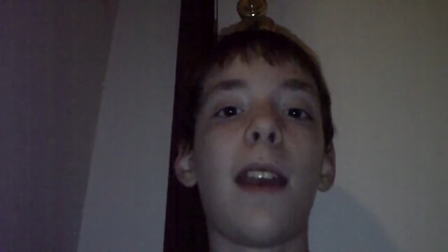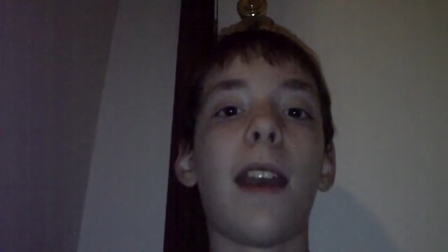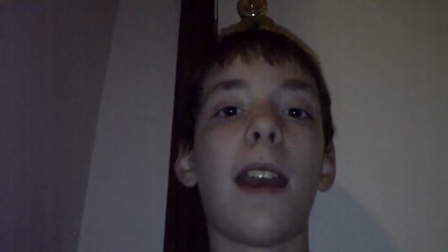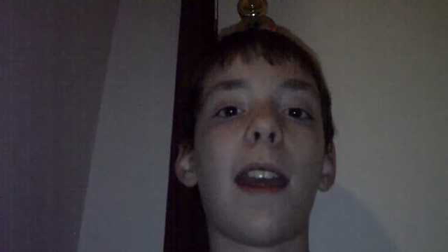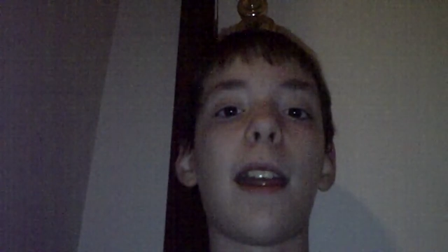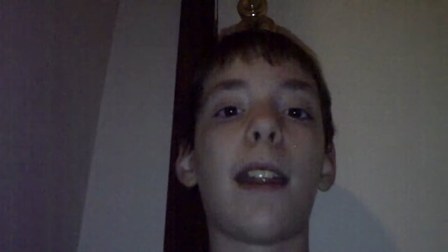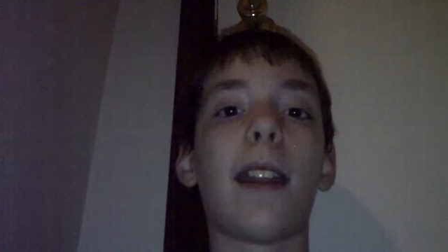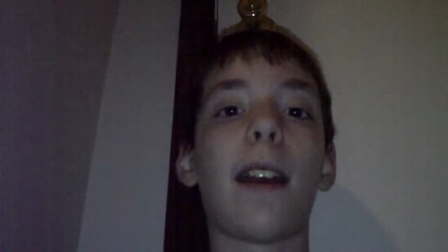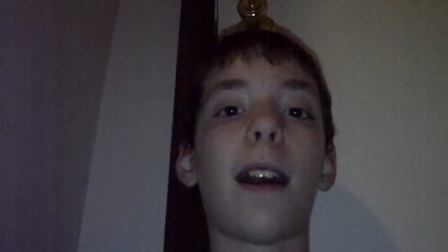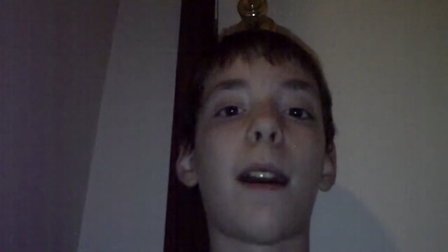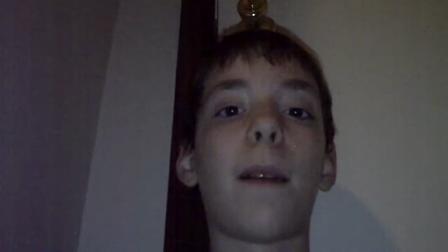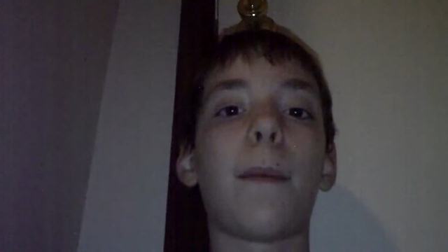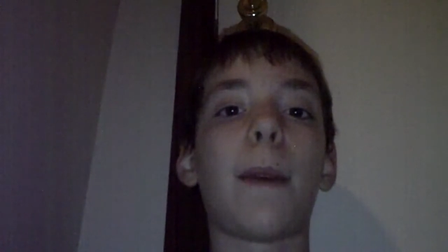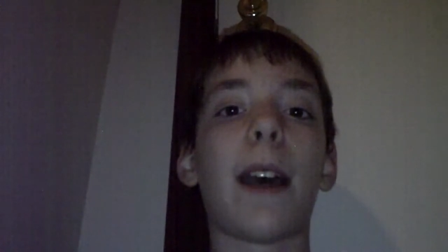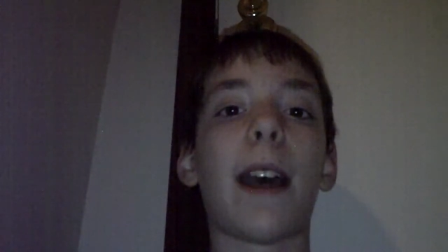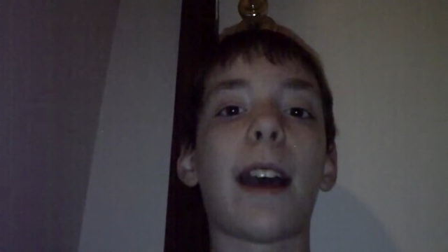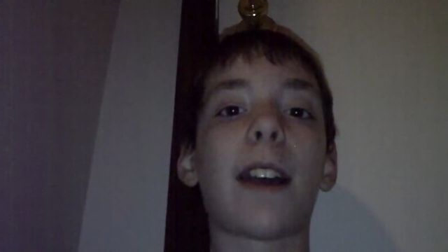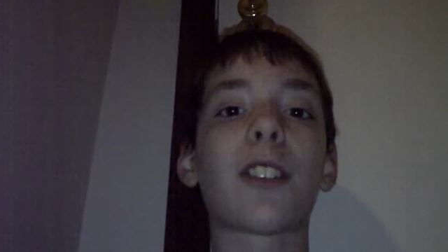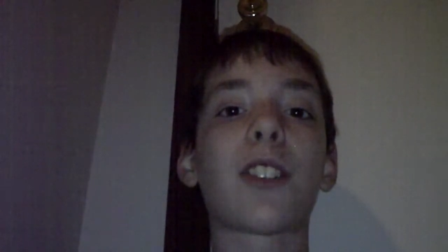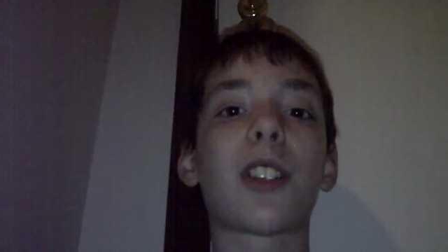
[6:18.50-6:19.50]
And
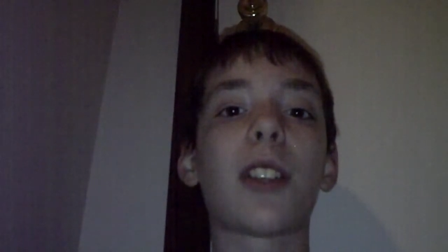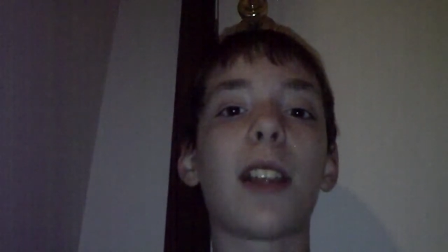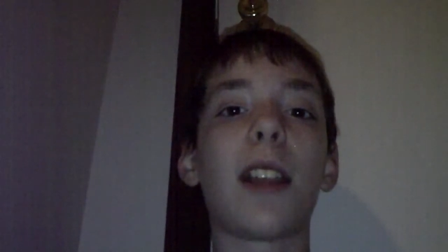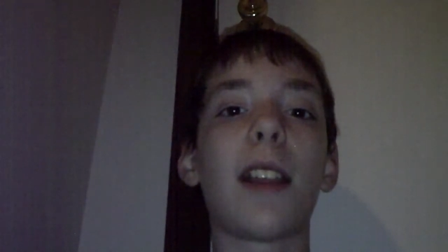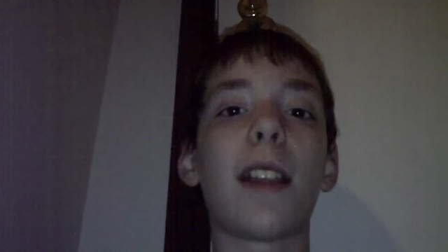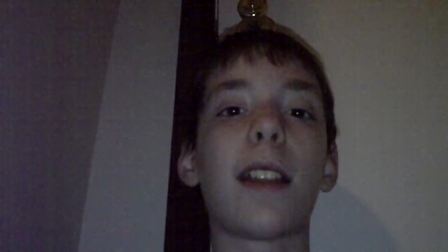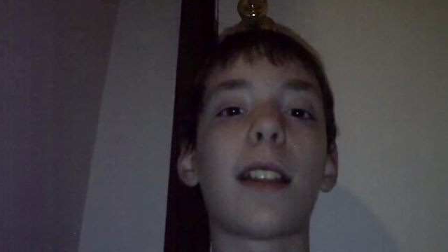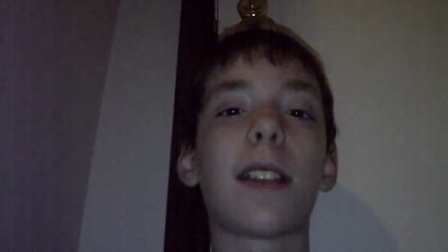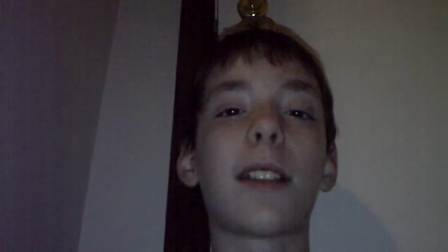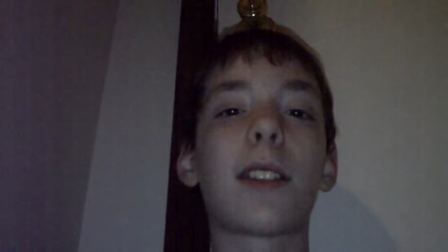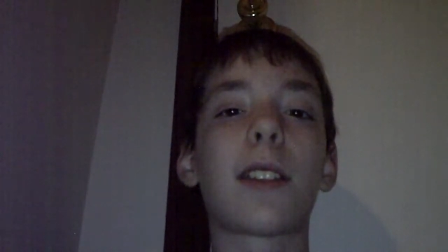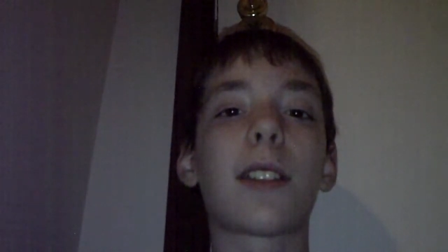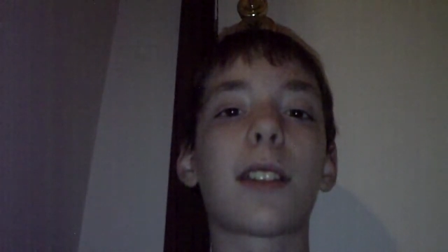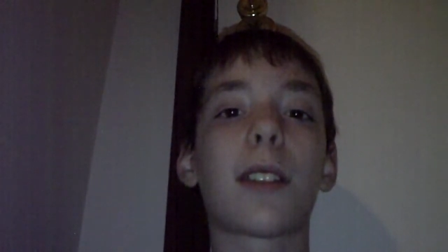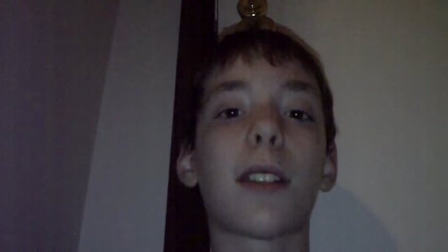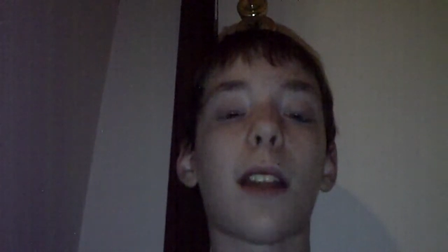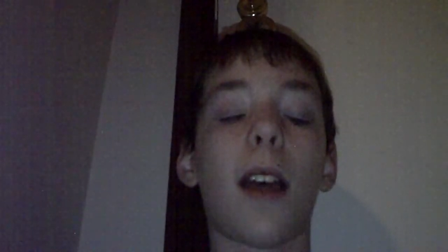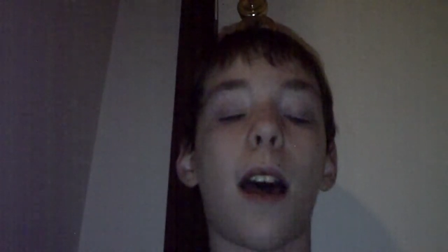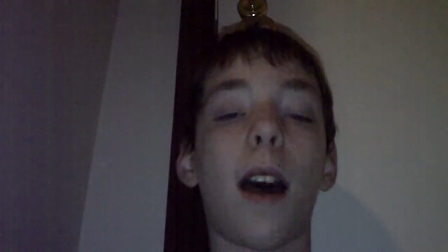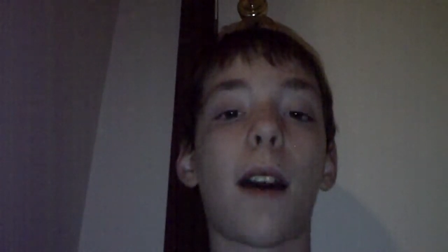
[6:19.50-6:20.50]
actually,
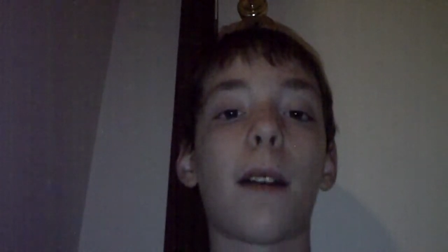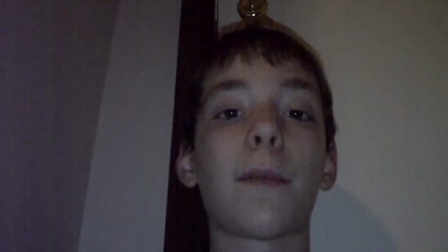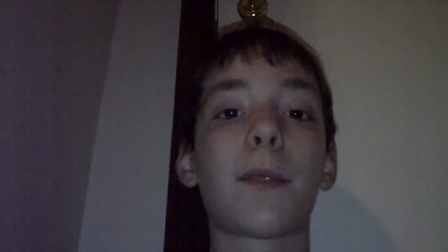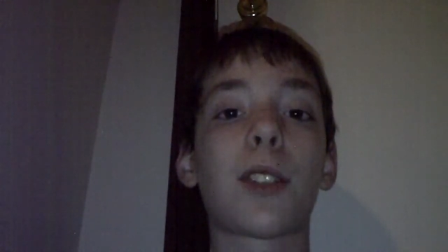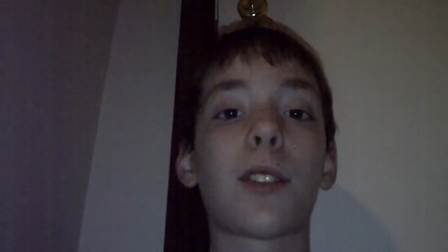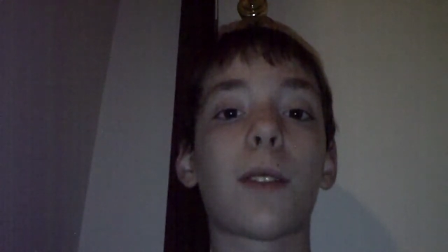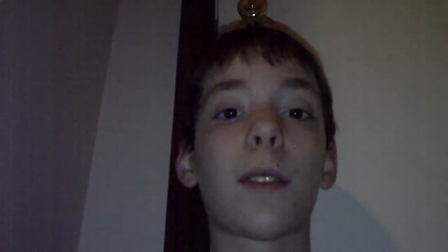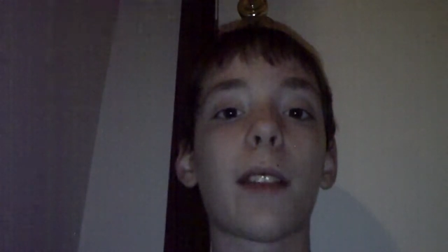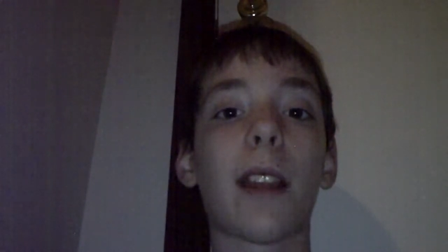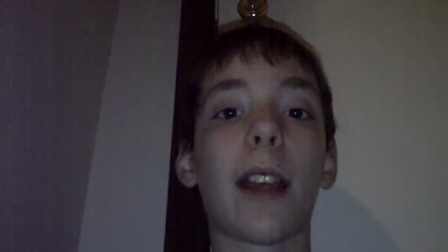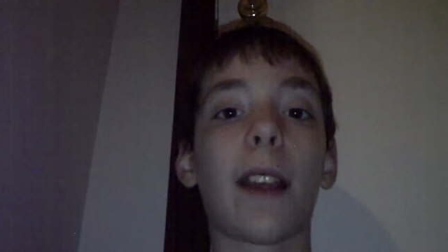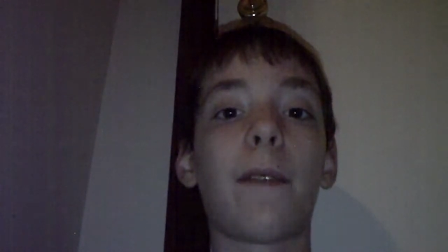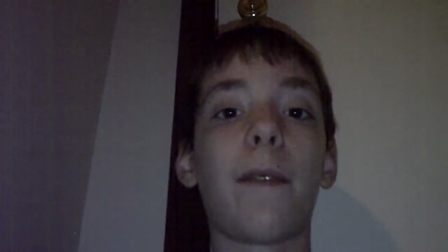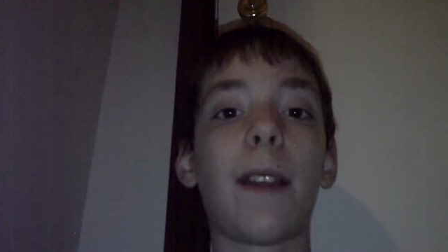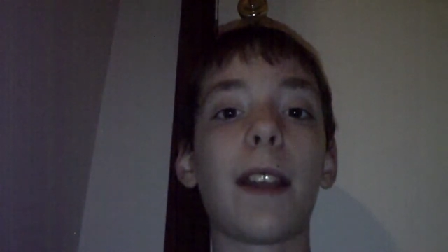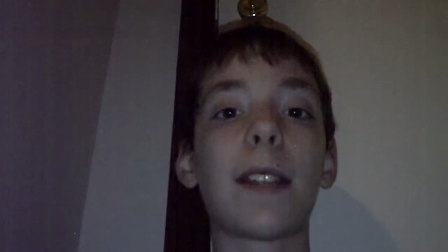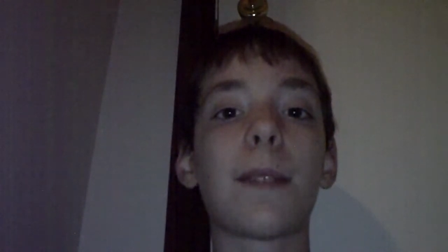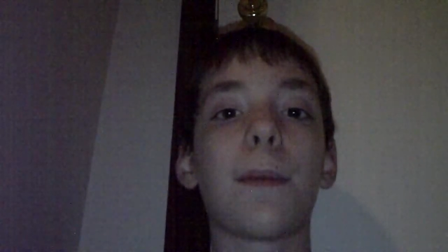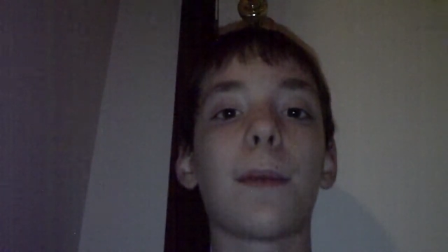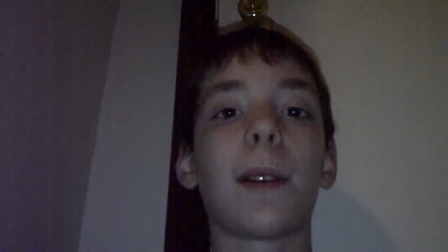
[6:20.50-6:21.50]
it's sort of like
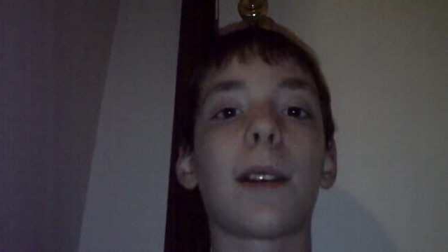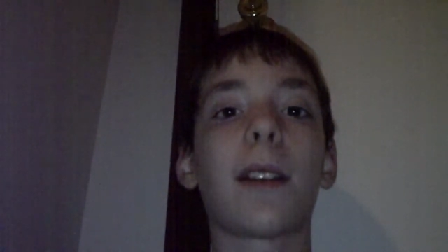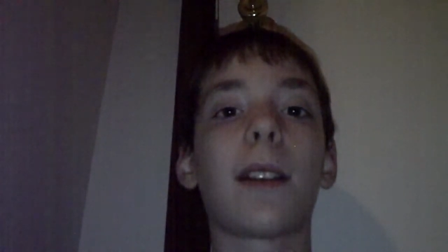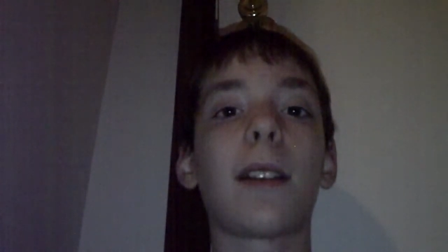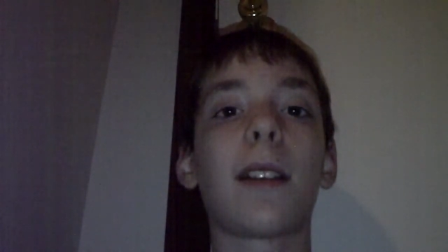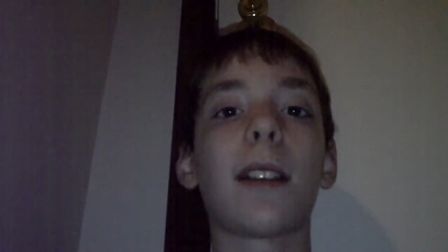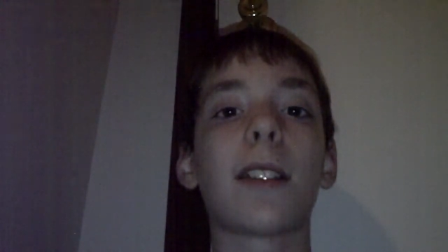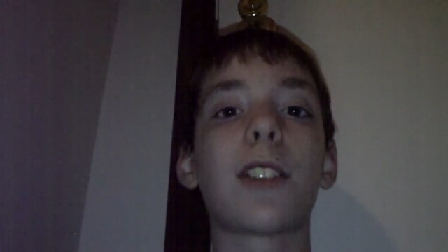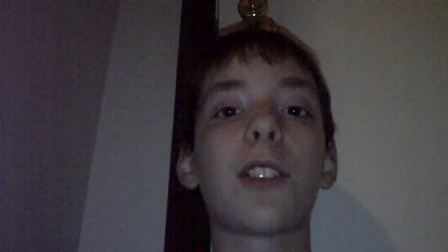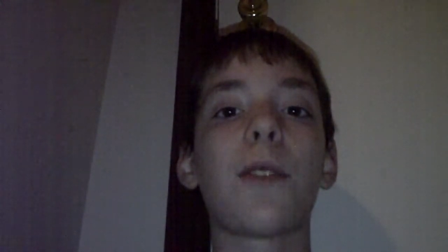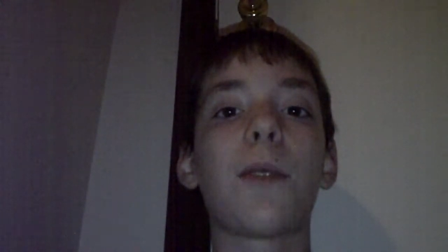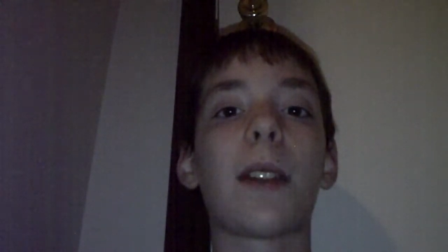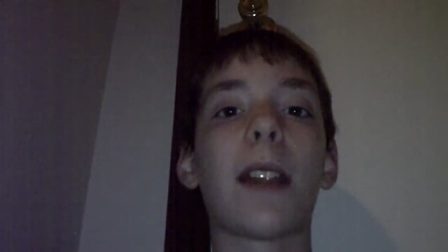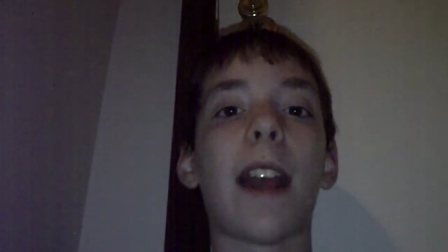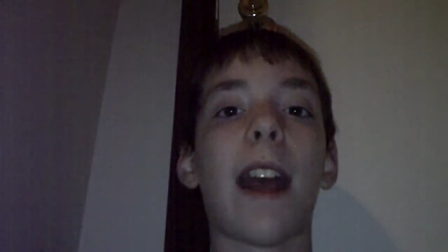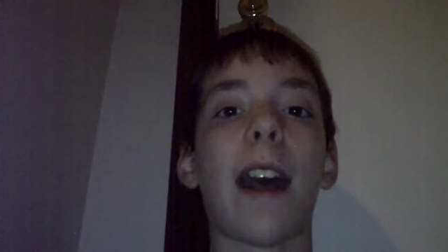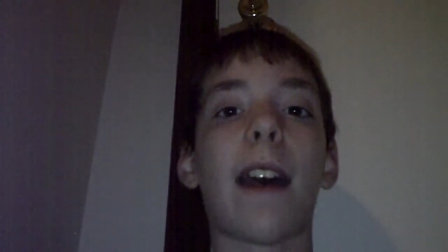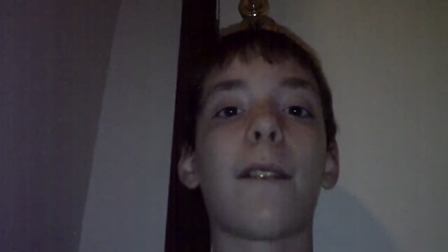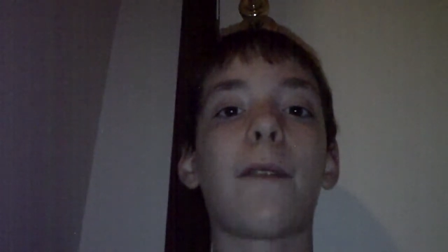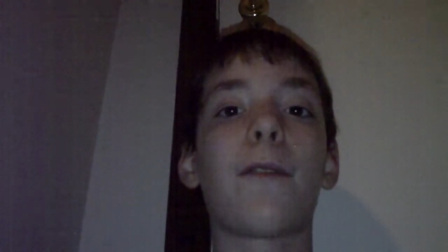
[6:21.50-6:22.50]
Facebook, because you can
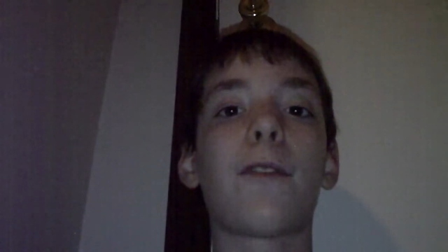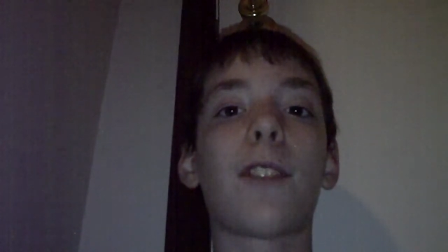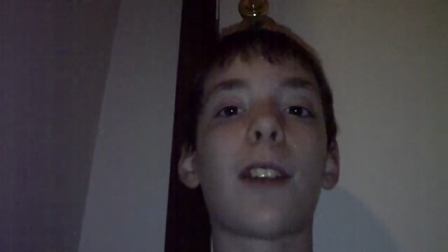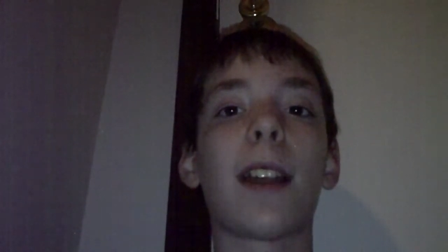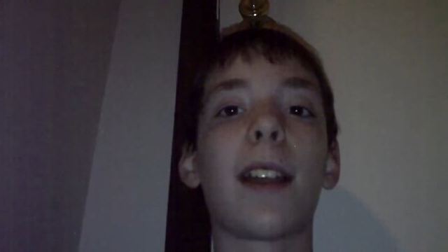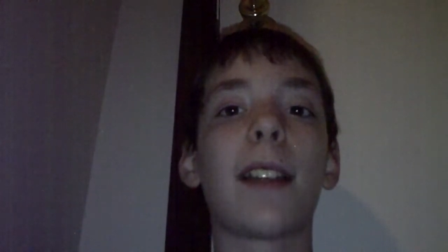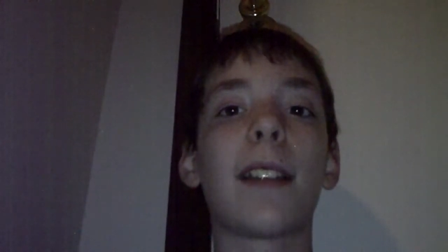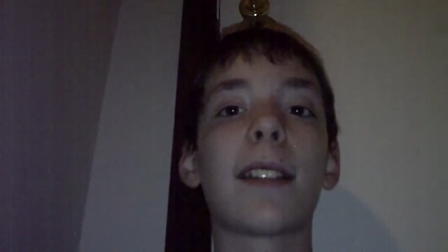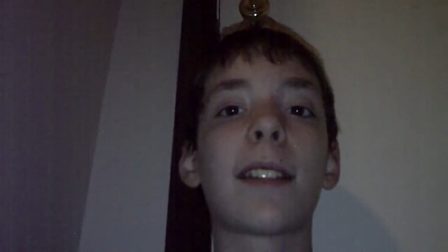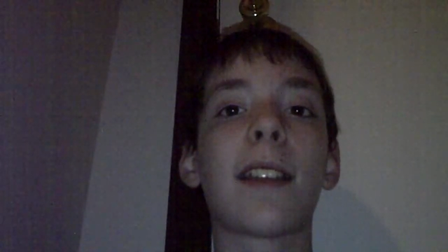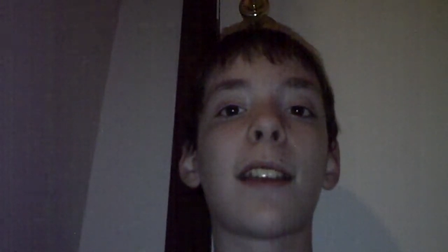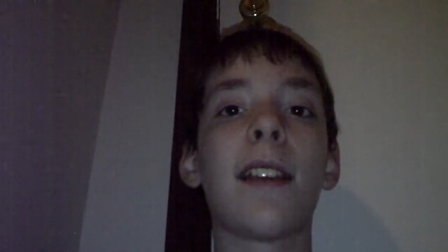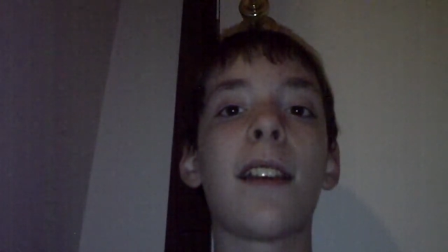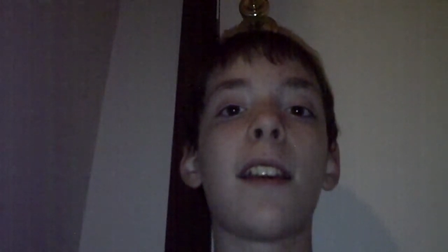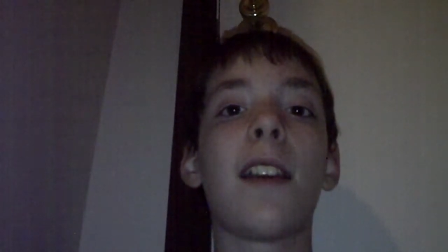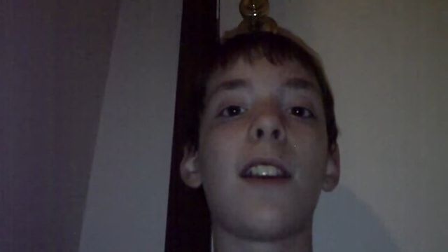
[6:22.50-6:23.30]
have friends,